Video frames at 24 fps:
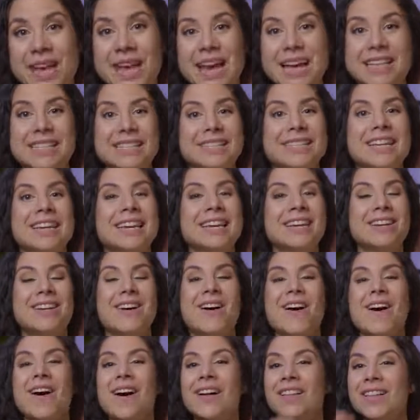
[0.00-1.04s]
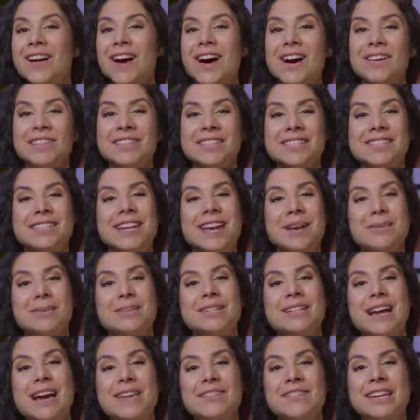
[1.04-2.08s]
And to kick it all off, today we're
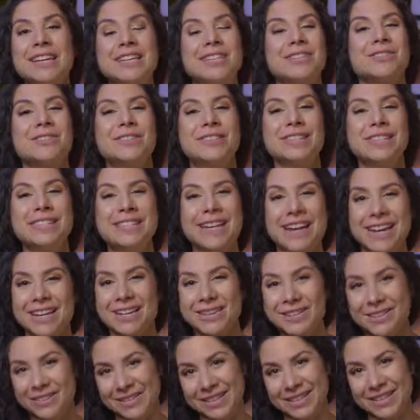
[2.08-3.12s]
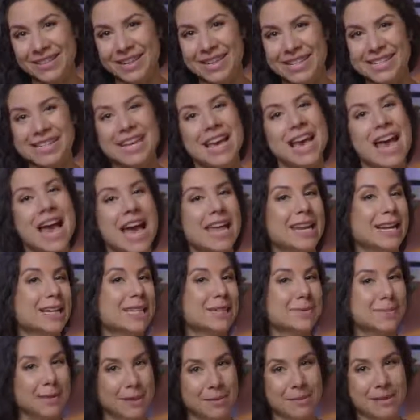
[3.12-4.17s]
diving into container queries, an
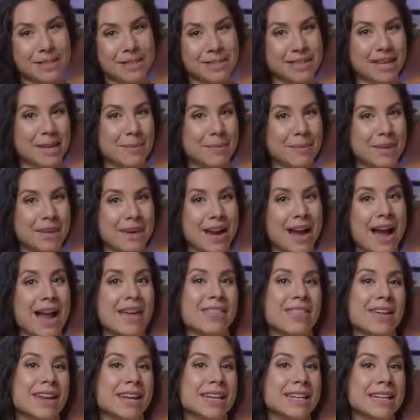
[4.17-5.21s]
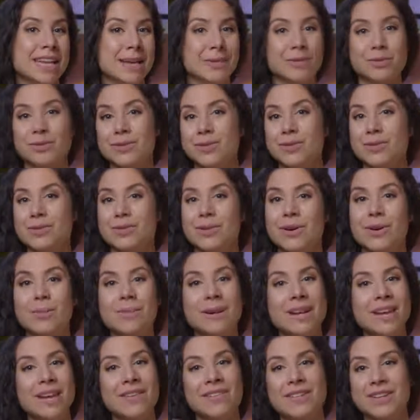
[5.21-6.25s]
experimental API that enables so
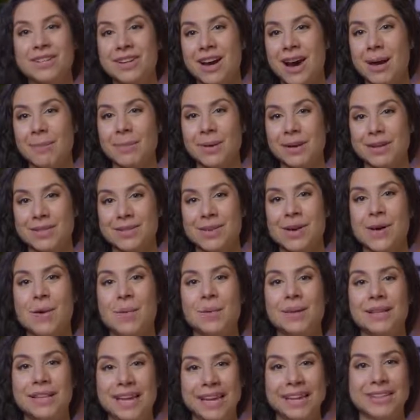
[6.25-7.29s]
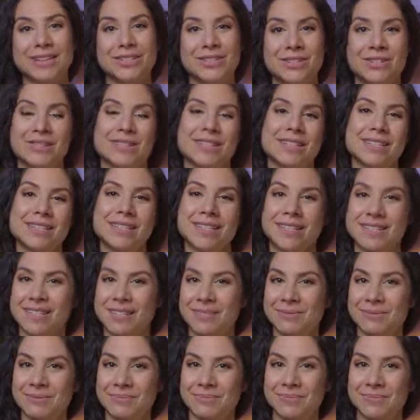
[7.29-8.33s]
many of the topics we'll get into this
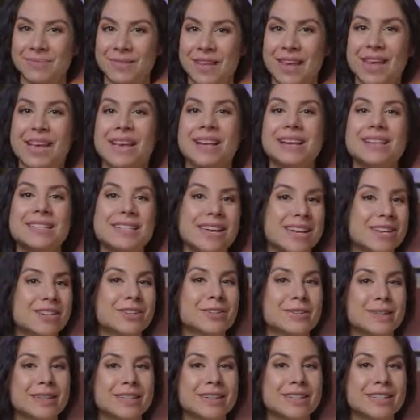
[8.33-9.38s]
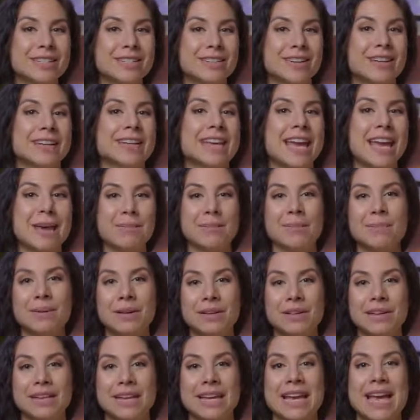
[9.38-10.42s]
season. Container queries are a
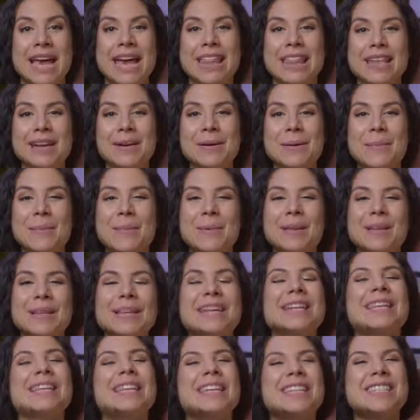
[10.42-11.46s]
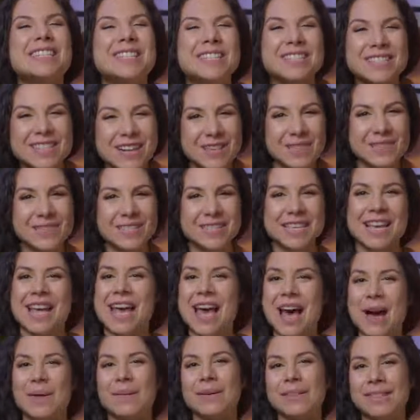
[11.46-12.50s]
capability that completely shifts
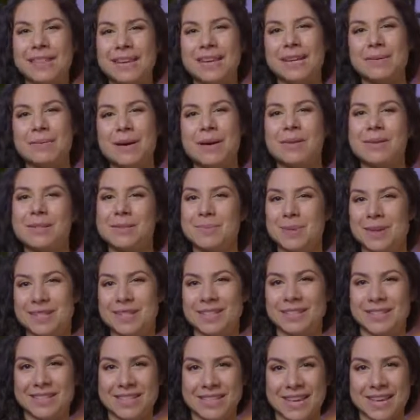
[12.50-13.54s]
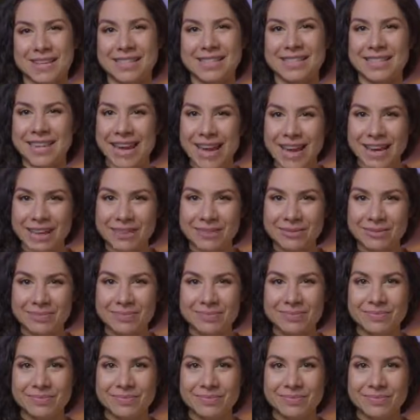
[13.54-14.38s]
how we think about responsive design today.